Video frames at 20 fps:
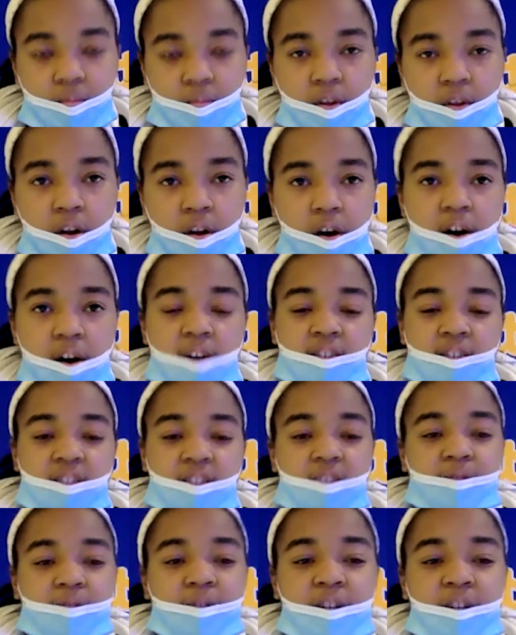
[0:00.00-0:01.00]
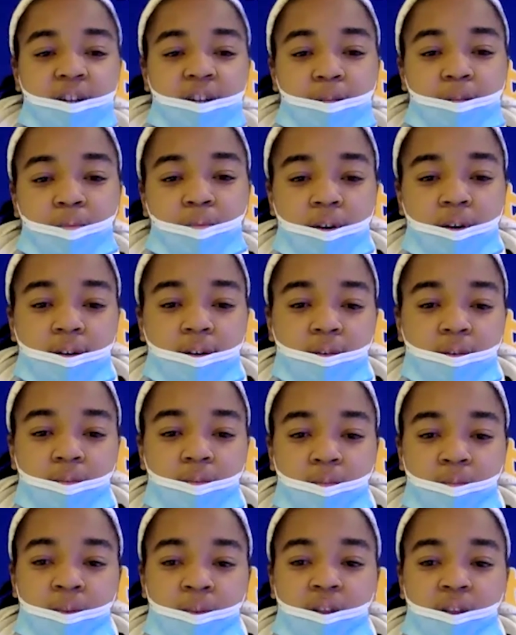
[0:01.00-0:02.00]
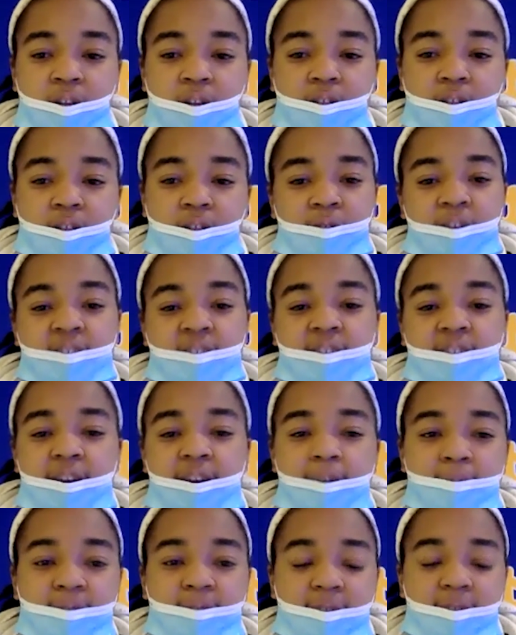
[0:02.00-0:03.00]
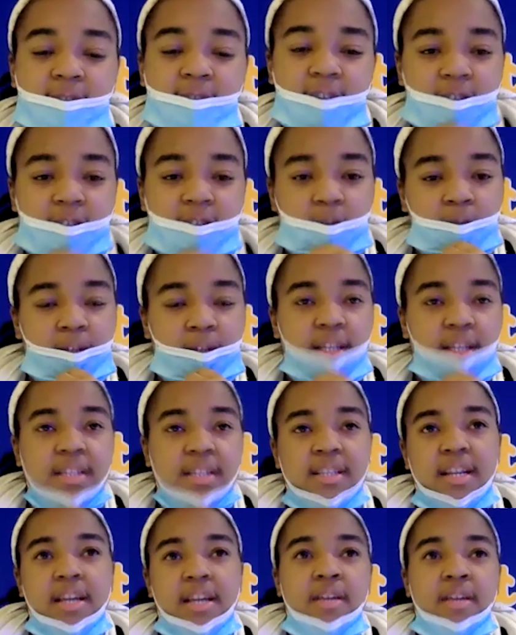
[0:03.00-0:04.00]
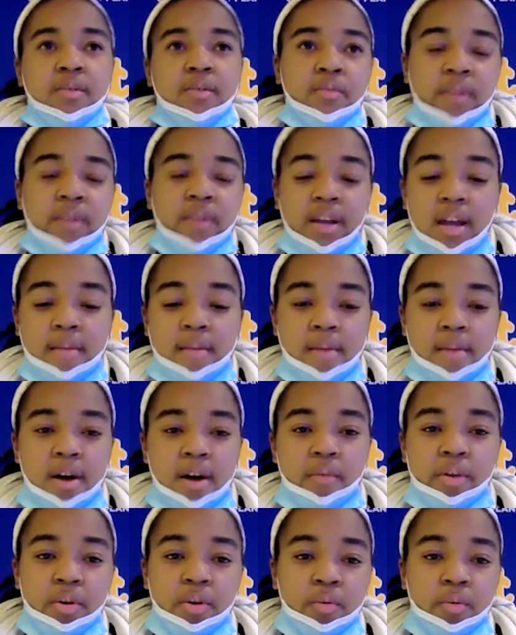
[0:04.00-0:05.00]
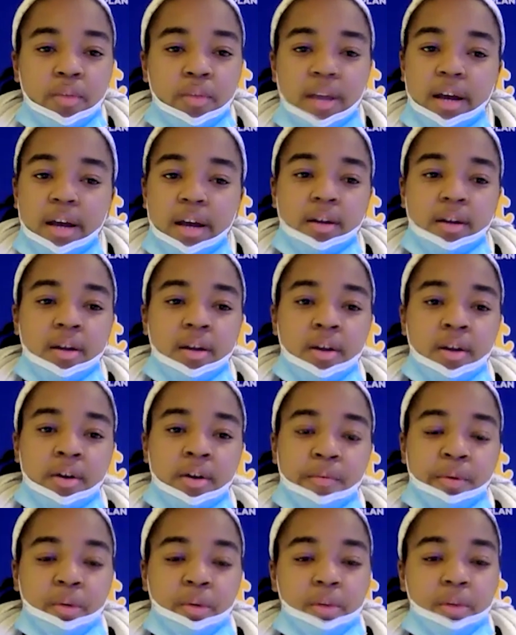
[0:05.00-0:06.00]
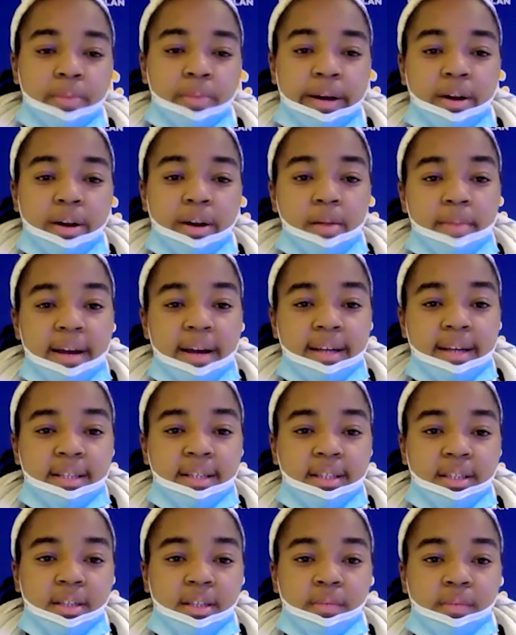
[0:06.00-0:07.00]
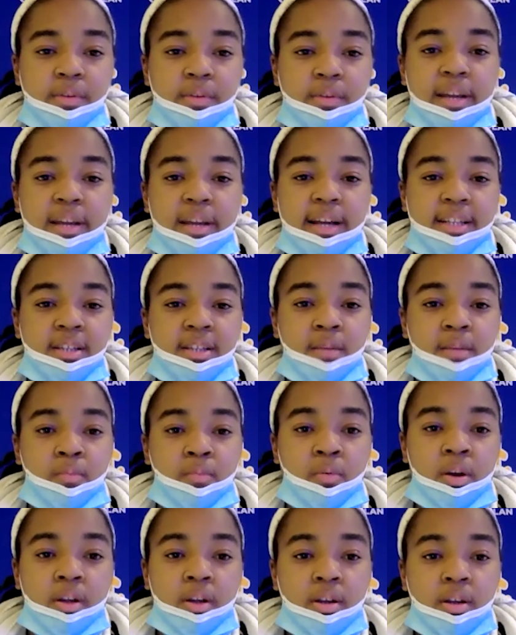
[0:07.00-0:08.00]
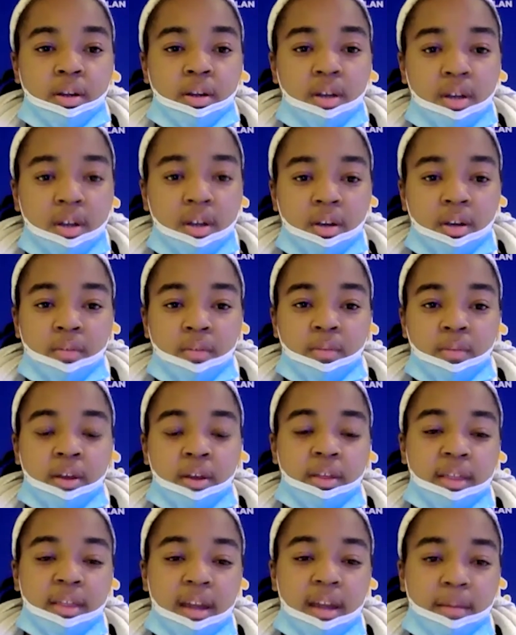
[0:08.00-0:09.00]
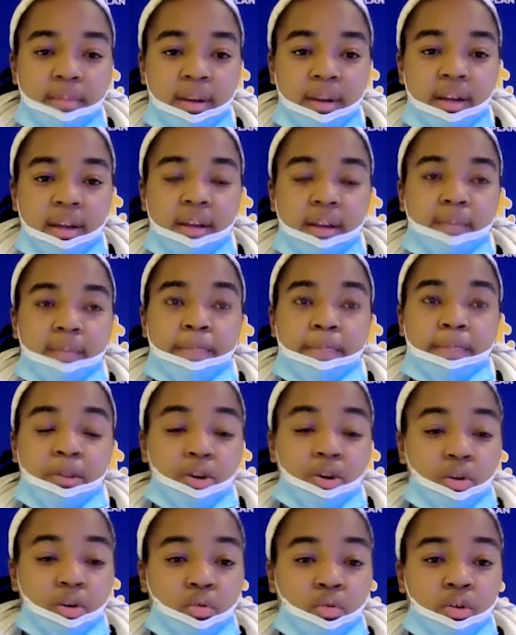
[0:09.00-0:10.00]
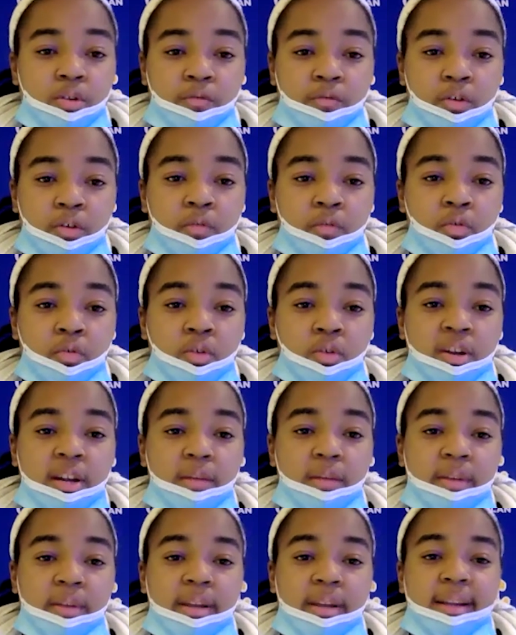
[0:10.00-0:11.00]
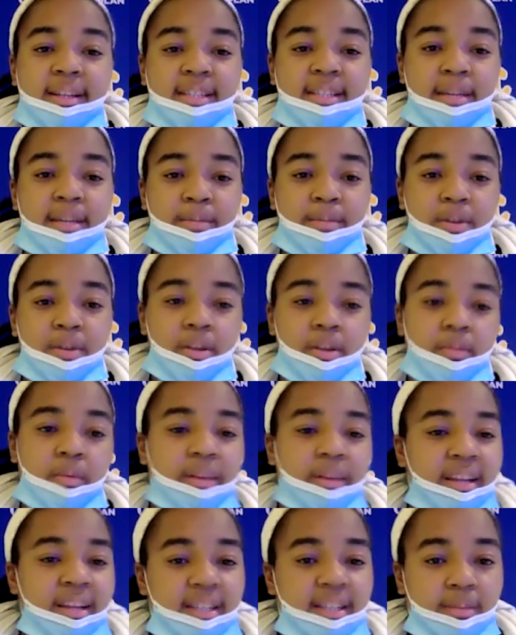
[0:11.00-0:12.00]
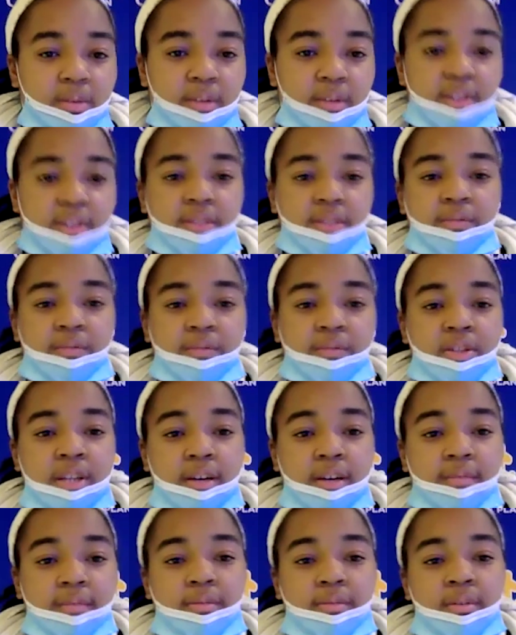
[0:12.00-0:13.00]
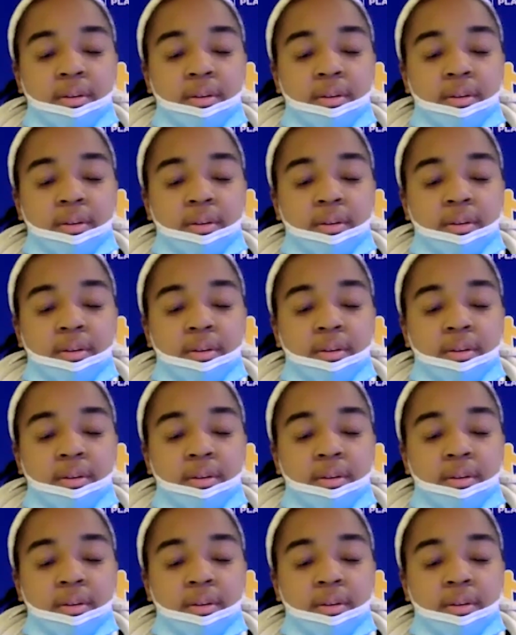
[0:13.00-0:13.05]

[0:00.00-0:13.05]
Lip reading: Oh, I think it's very important. We learned to finish games, and that's what we did today. We came out, we knew that we weren't playing our best, and we knew that at some point, whether that be third quarter, fourth quarter, that we needed to step on them the way they stepped on us the first half.